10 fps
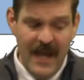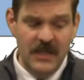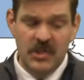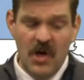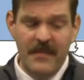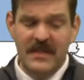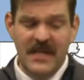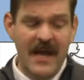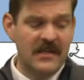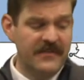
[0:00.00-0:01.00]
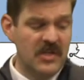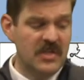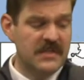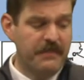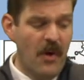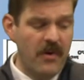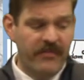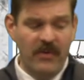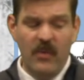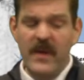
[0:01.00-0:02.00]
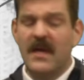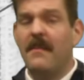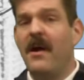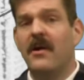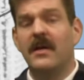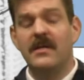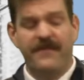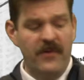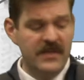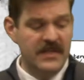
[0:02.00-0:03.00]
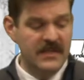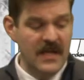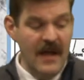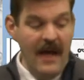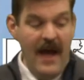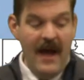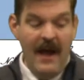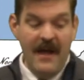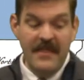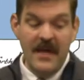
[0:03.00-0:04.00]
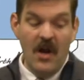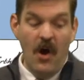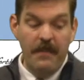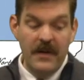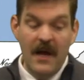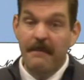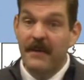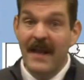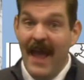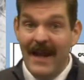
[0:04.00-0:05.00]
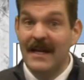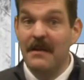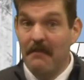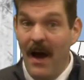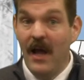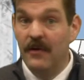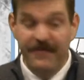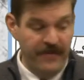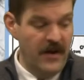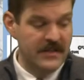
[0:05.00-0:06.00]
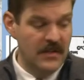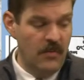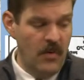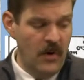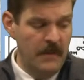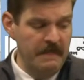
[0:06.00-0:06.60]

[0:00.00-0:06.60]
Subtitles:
8 German tank divisions broke through weak American forces and then opened up an 80-mile front in the war.